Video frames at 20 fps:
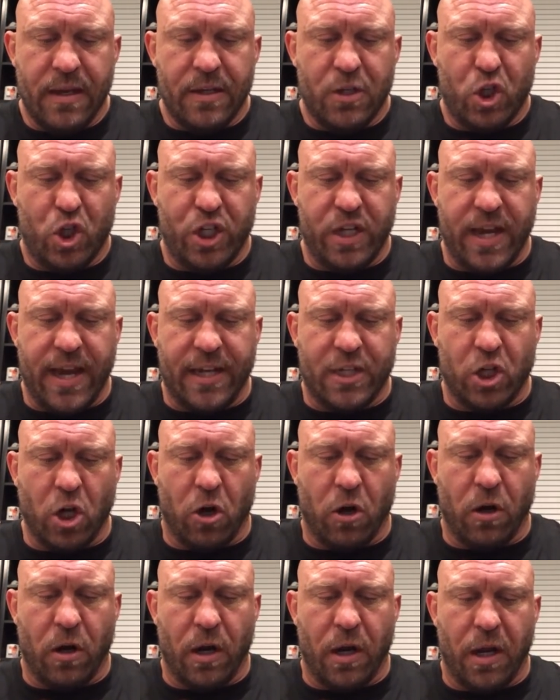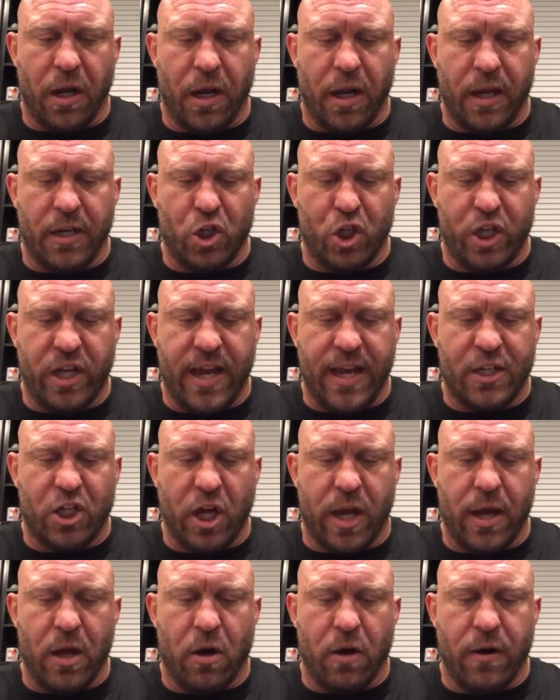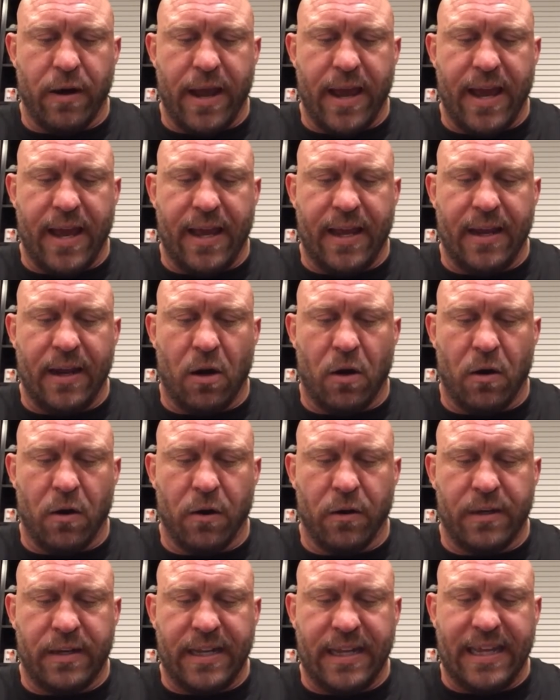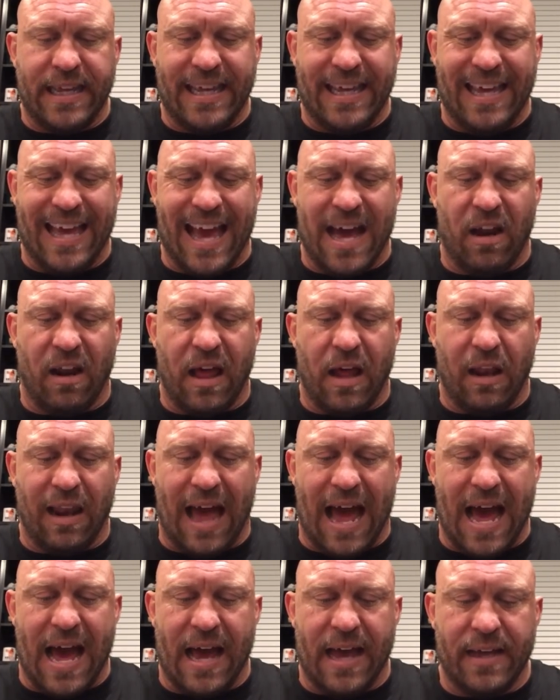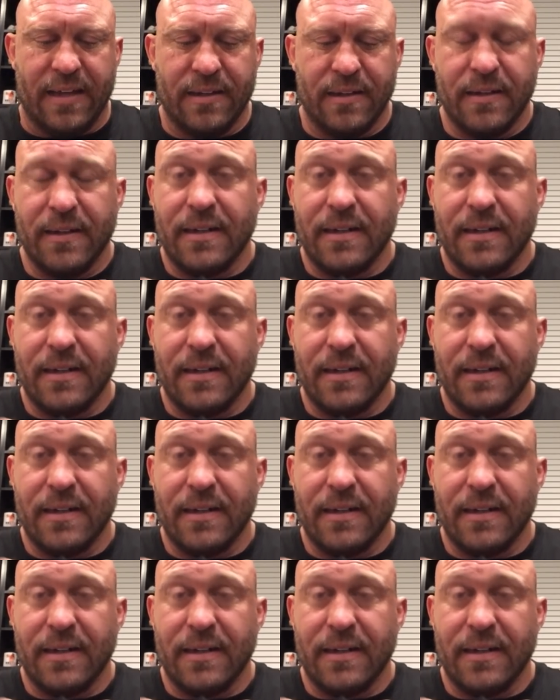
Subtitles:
Ghirardelli,